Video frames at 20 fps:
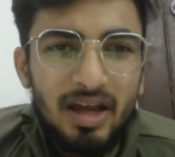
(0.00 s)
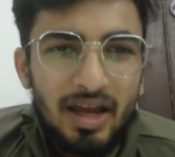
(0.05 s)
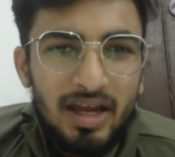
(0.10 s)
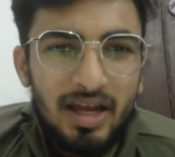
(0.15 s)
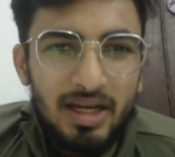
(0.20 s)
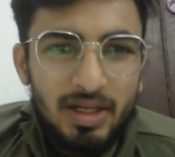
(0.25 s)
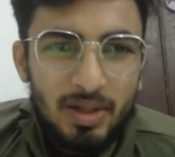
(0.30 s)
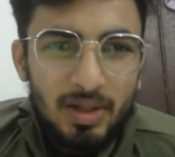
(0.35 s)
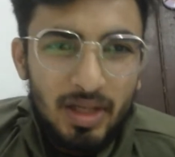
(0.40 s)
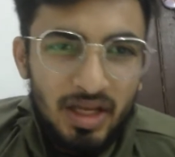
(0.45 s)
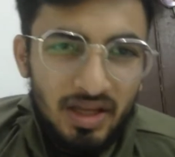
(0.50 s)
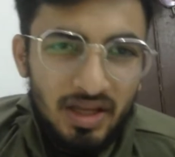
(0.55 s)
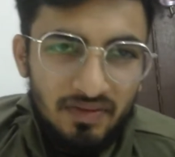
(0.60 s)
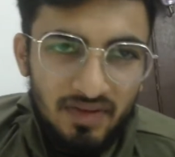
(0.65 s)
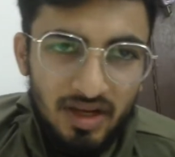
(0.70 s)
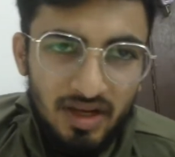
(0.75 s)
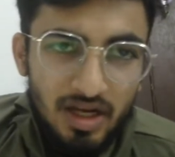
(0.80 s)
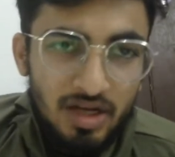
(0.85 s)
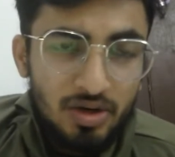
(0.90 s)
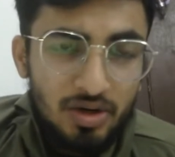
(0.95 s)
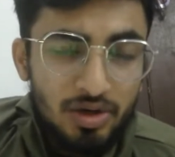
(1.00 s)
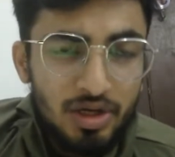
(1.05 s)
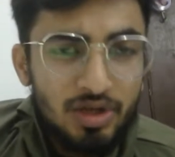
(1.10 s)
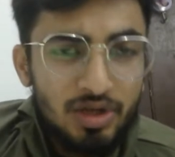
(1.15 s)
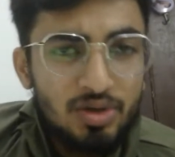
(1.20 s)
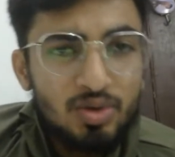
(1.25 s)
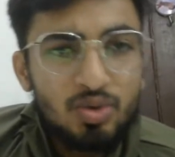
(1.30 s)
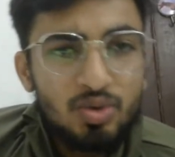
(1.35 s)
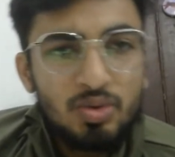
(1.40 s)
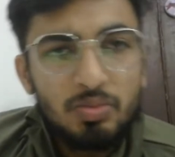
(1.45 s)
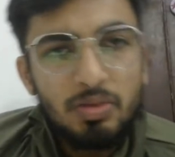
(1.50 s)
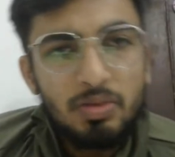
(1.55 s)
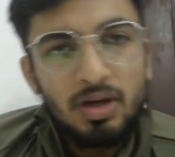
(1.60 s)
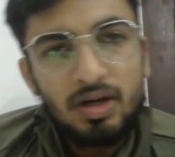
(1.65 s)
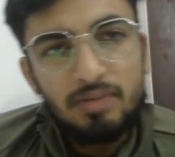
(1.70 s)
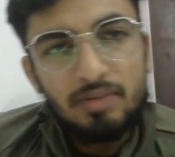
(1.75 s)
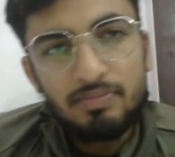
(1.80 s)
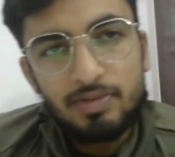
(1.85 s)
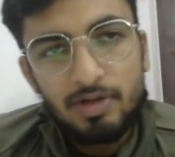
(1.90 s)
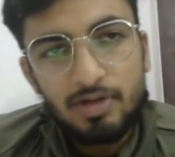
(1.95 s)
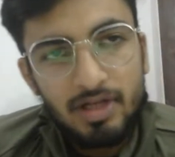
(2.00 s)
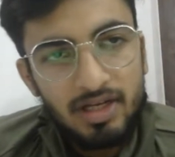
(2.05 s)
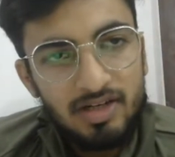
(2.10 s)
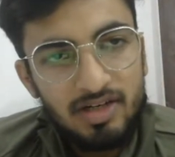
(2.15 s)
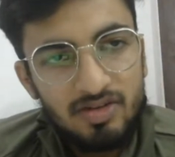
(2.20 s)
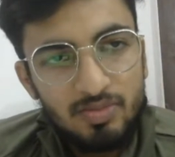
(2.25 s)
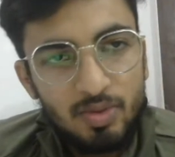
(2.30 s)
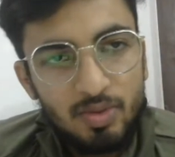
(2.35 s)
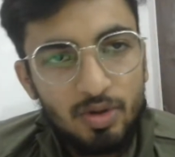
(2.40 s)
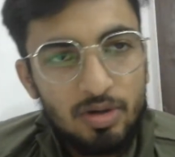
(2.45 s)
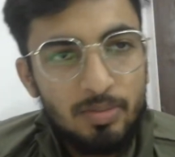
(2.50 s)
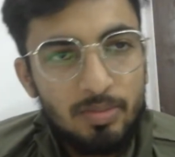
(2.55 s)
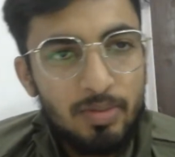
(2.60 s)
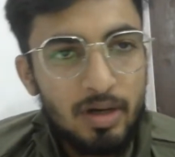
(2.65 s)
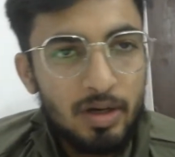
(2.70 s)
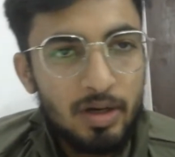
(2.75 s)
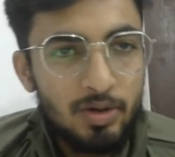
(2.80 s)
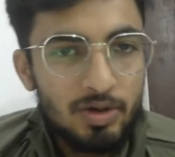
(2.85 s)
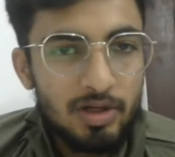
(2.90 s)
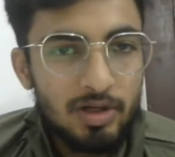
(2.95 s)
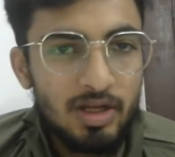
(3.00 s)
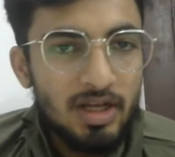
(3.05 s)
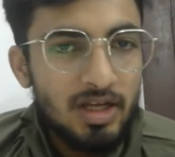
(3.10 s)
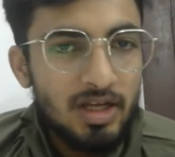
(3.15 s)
and today we are going to today it's more about.